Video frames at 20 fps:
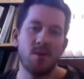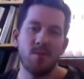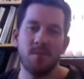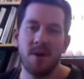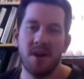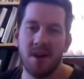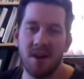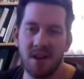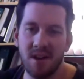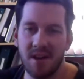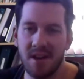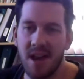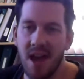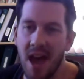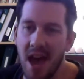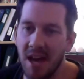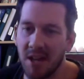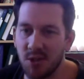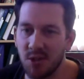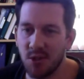
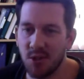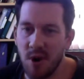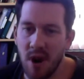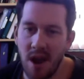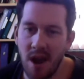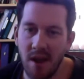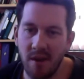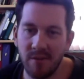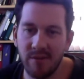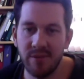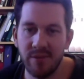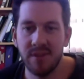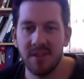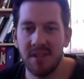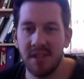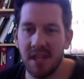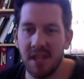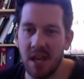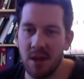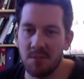at
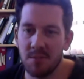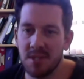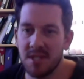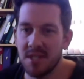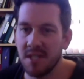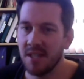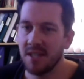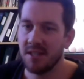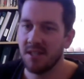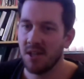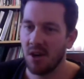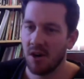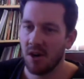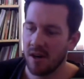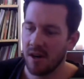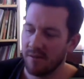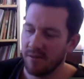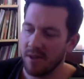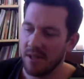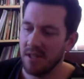TravDMC,
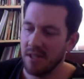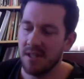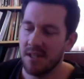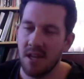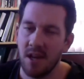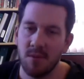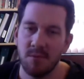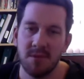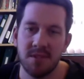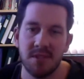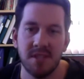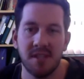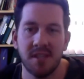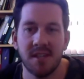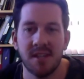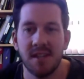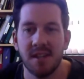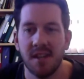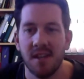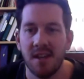TravDMC.
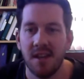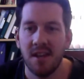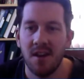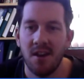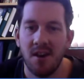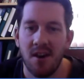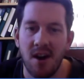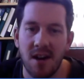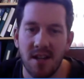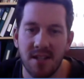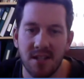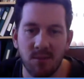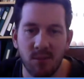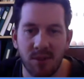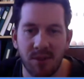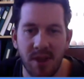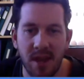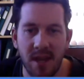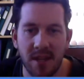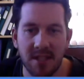Awesome. Well,
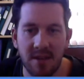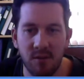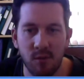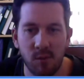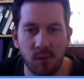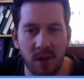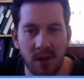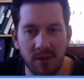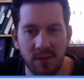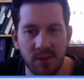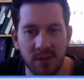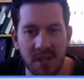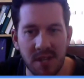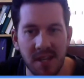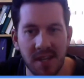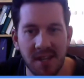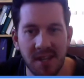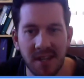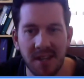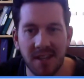thanks everybody for
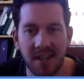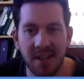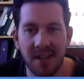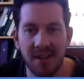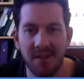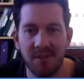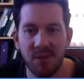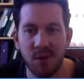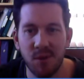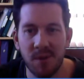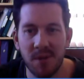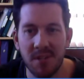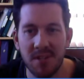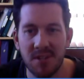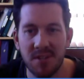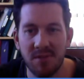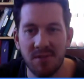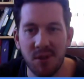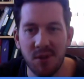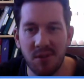taking a few minutes
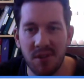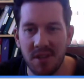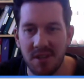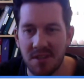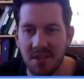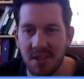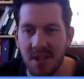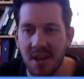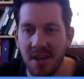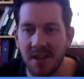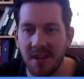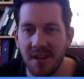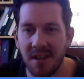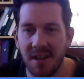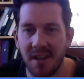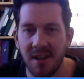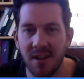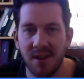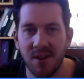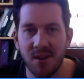to view this, and
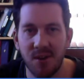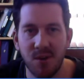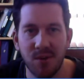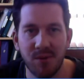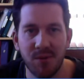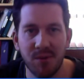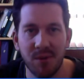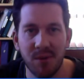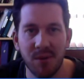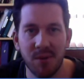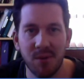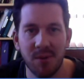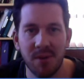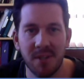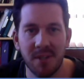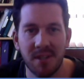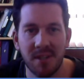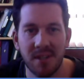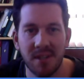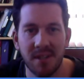hopefully
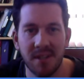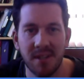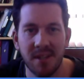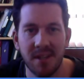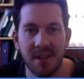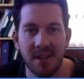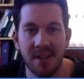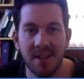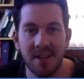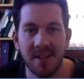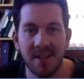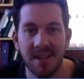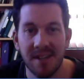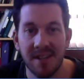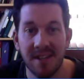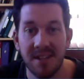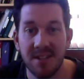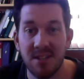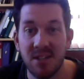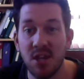we can
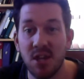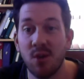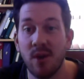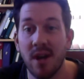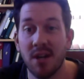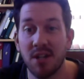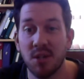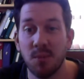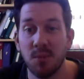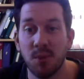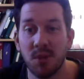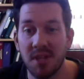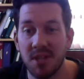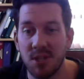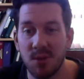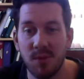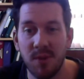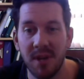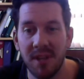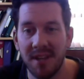see you actually
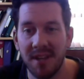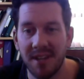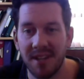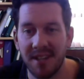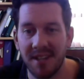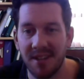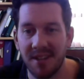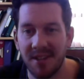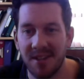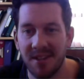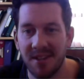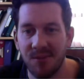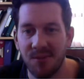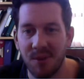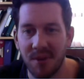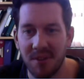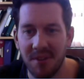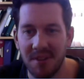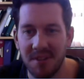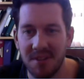participating in
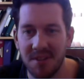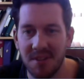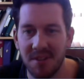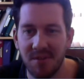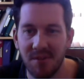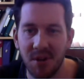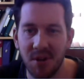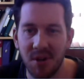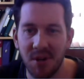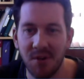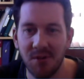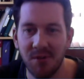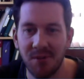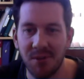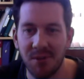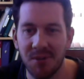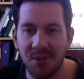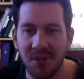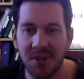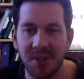one of these in the very near
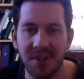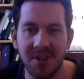future.